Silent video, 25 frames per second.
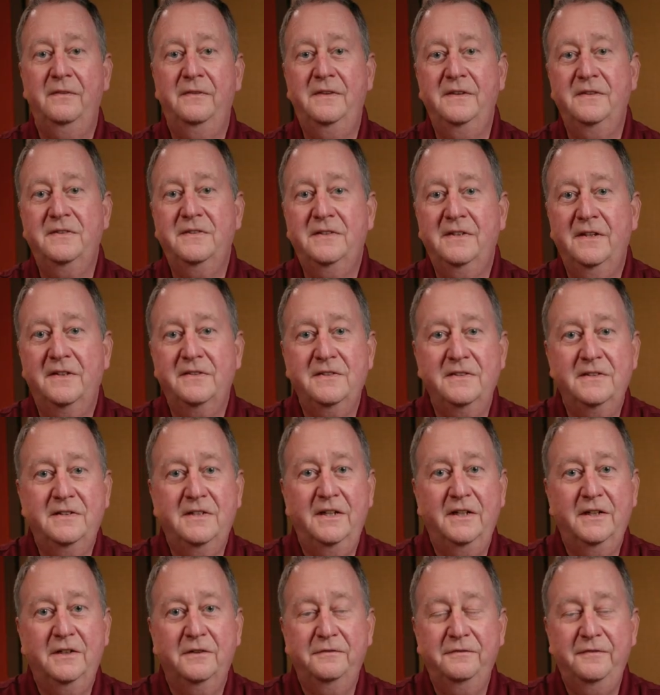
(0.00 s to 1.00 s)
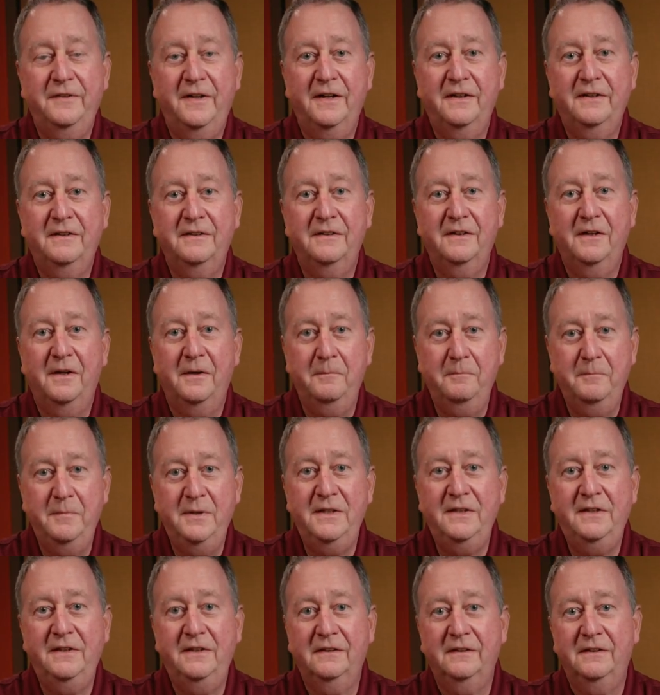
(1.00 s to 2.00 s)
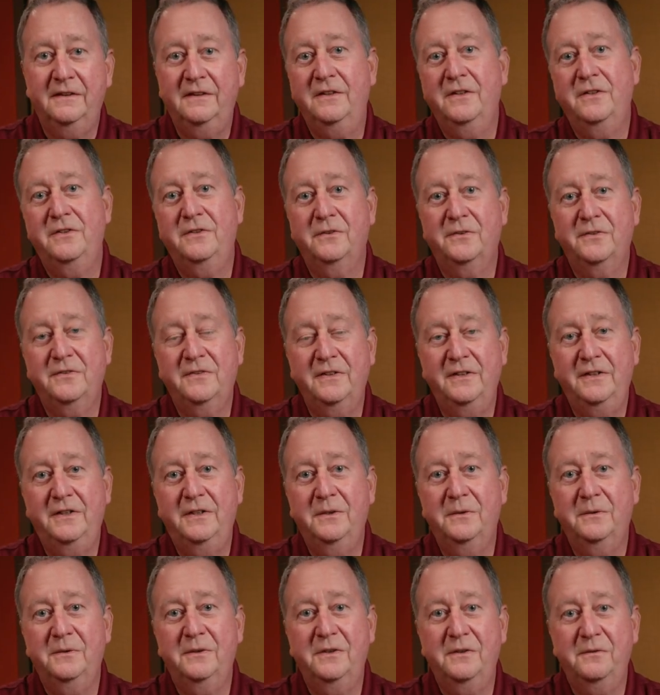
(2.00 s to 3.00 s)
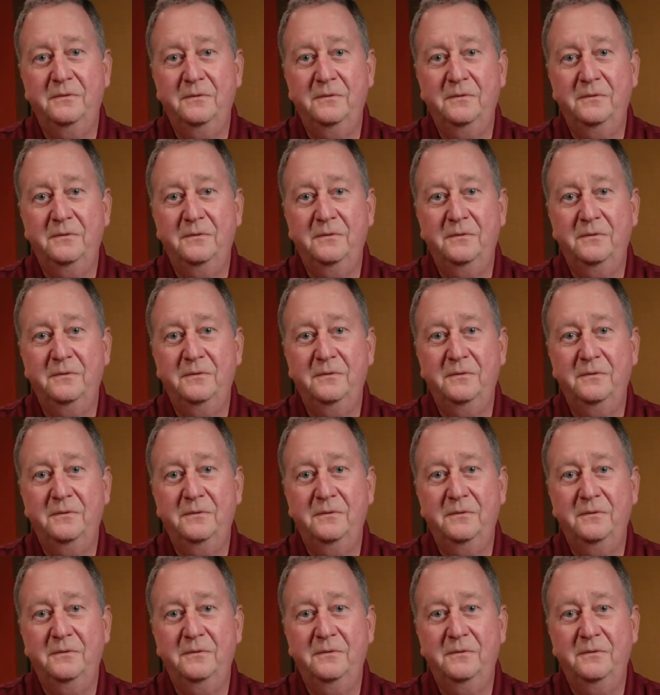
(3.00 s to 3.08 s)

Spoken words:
this doesn't take effect immediately, as you'll see here in